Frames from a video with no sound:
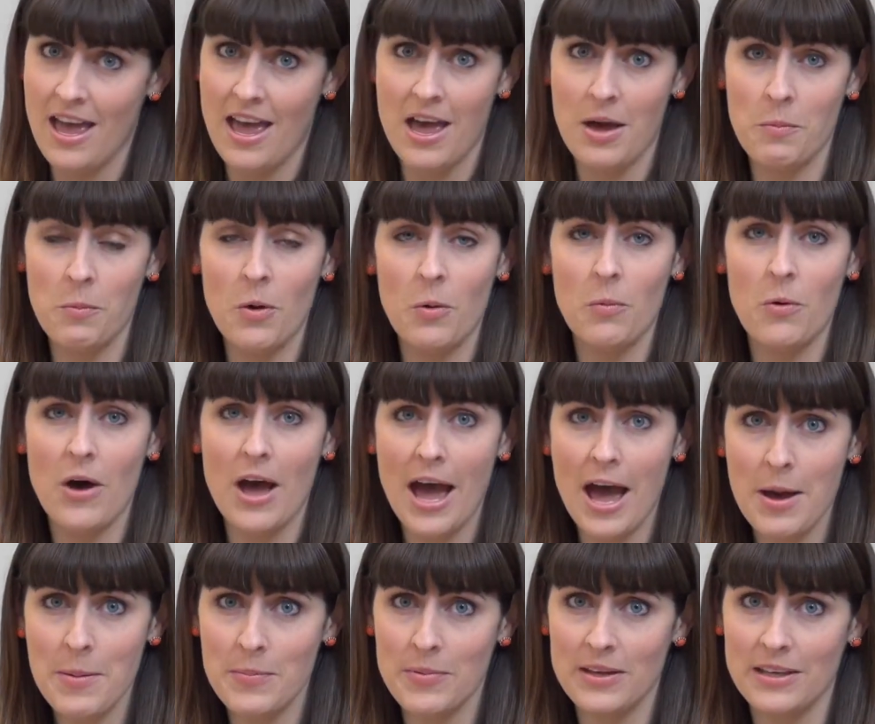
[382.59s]
And what will
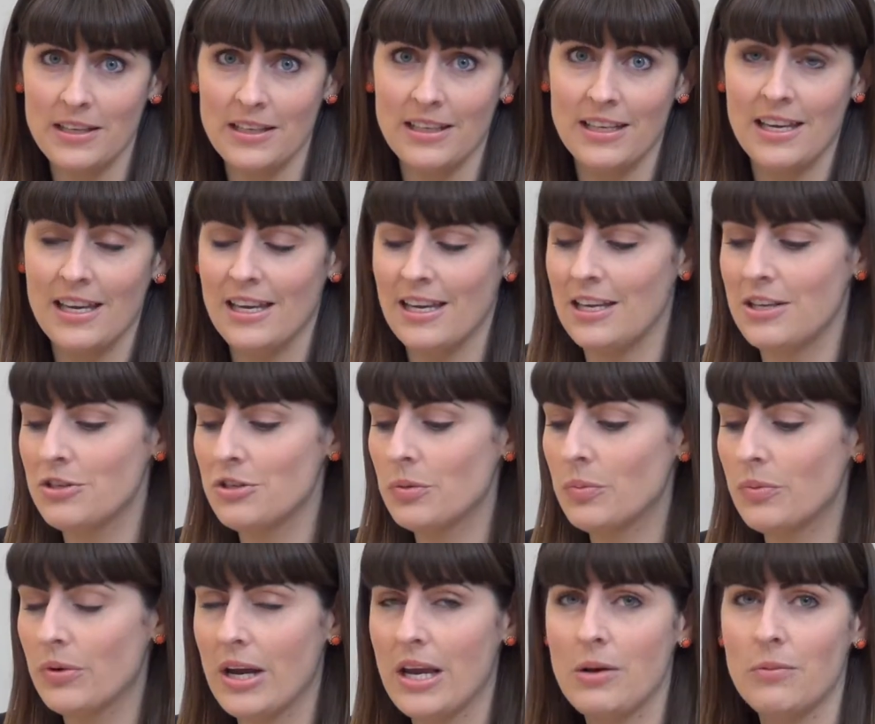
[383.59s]
happen is your
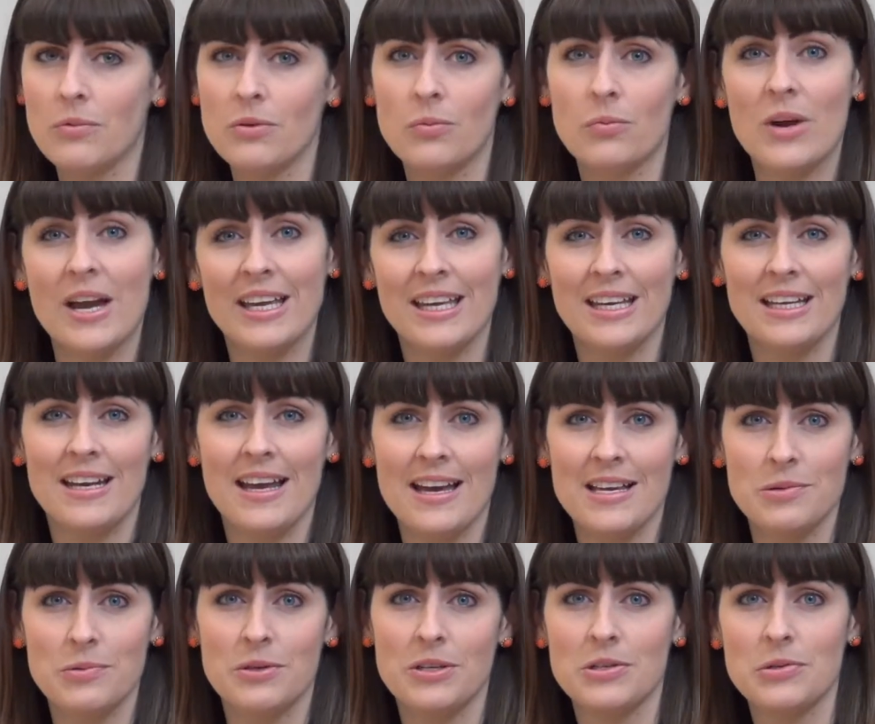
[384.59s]
brain will
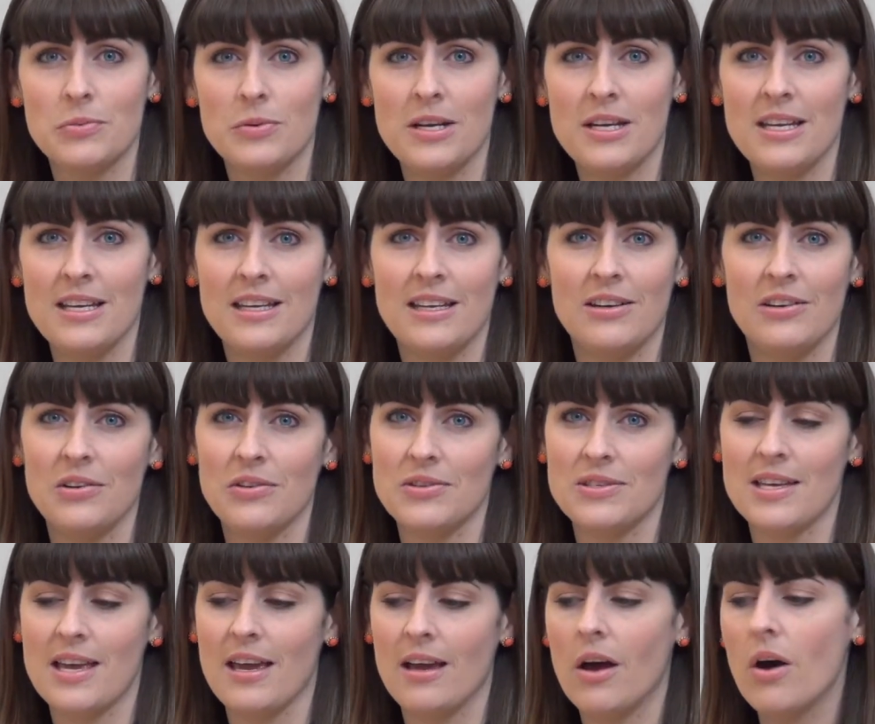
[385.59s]
recognize what it's reading and it'll
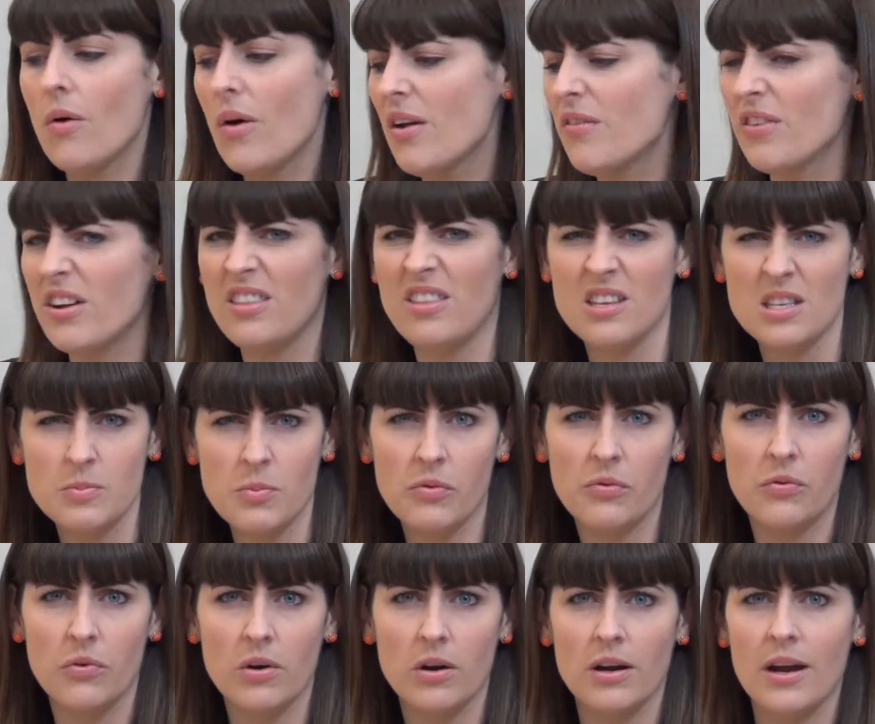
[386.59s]
say, oh, I've read this
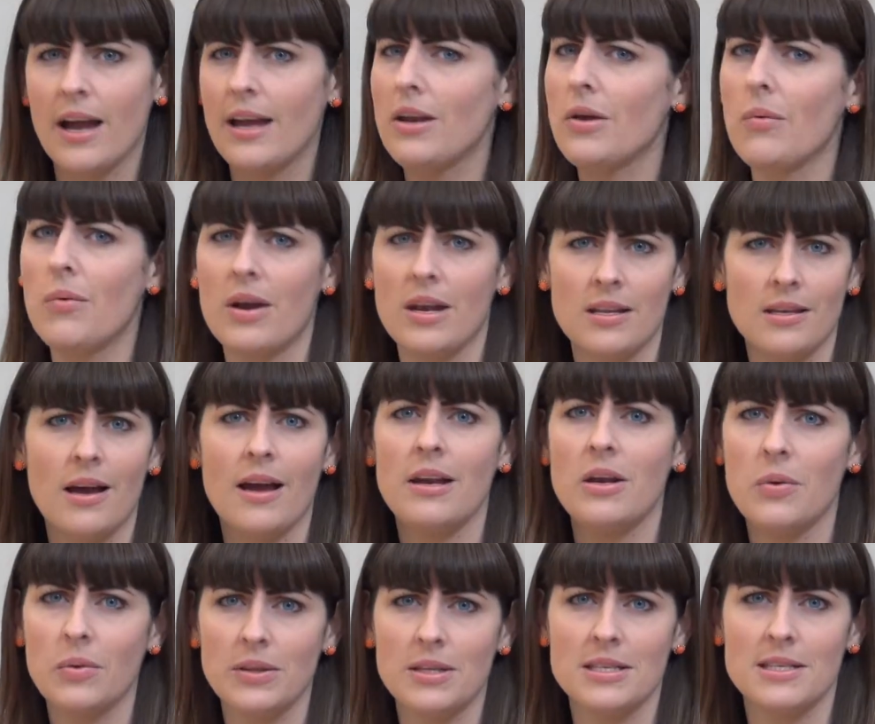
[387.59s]
before. I know
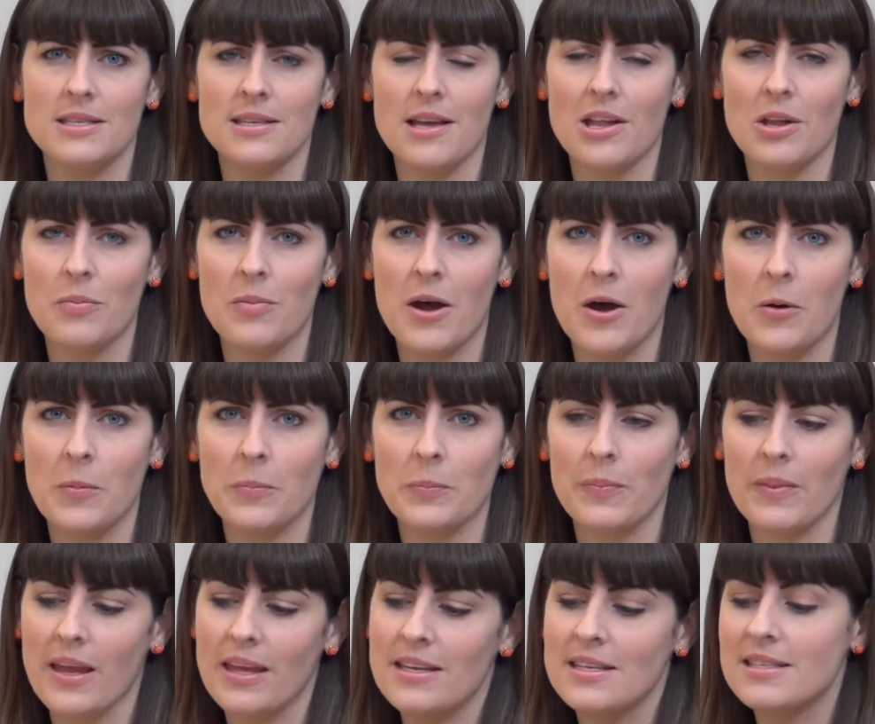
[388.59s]
what this is all about.
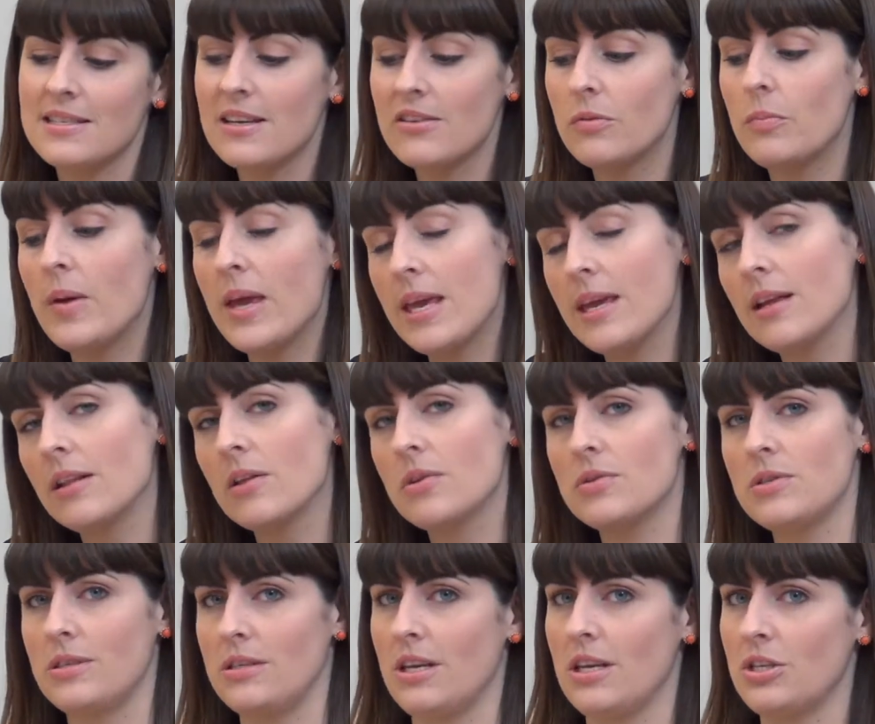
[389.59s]
And instead of paying
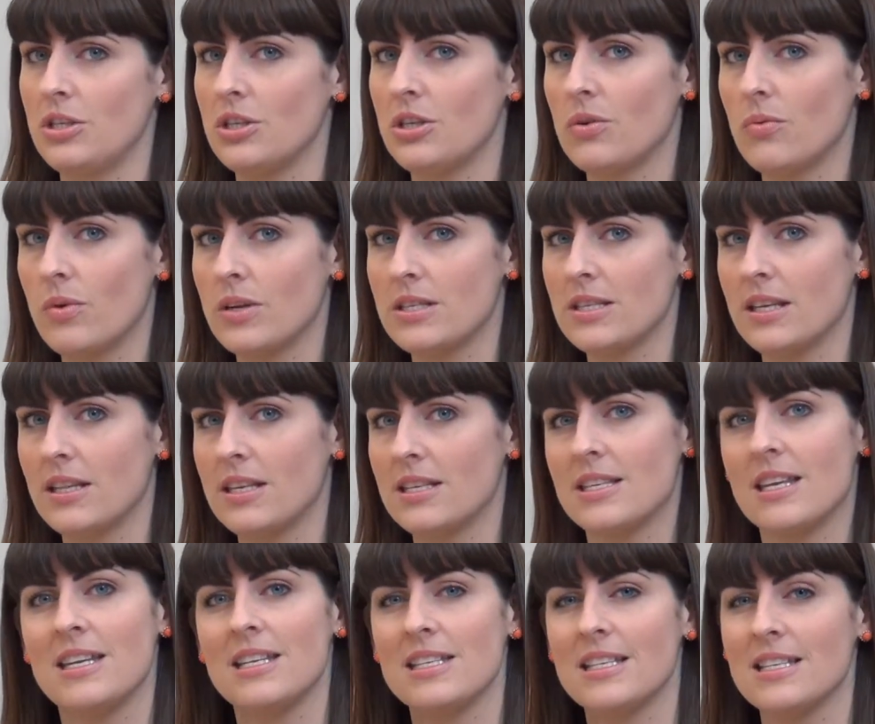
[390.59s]
close attention to what's on the
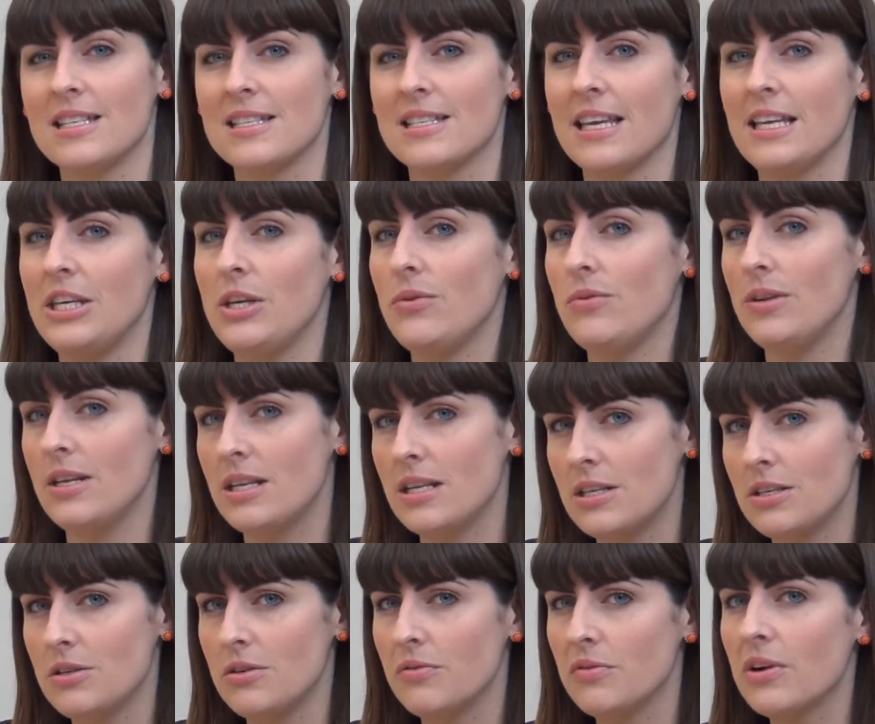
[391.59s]
sentence like you need
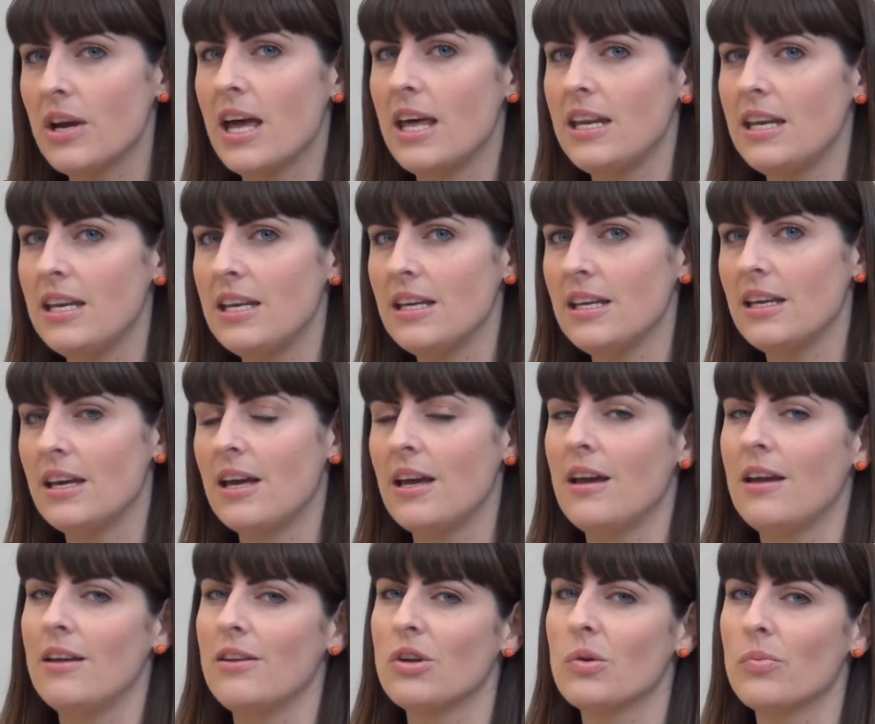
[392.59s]
it to for editing,
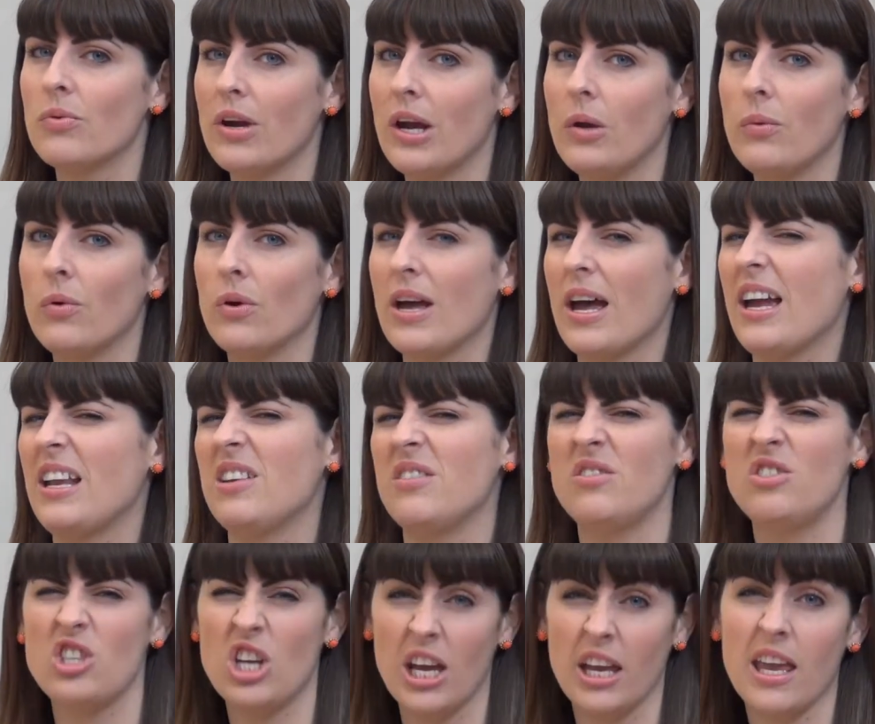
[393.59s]
your brain will kind of
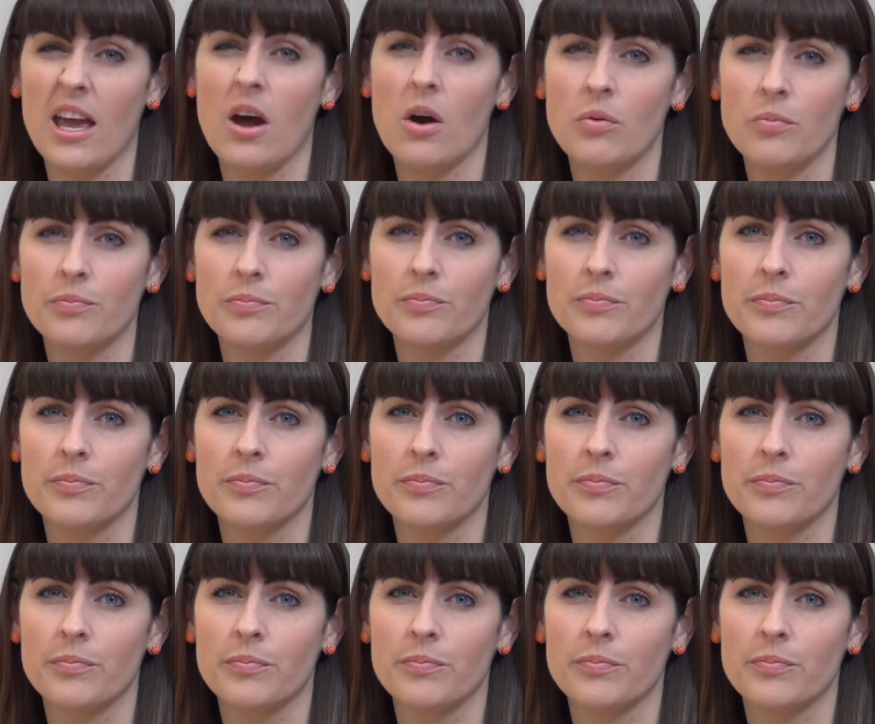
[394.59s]
check out.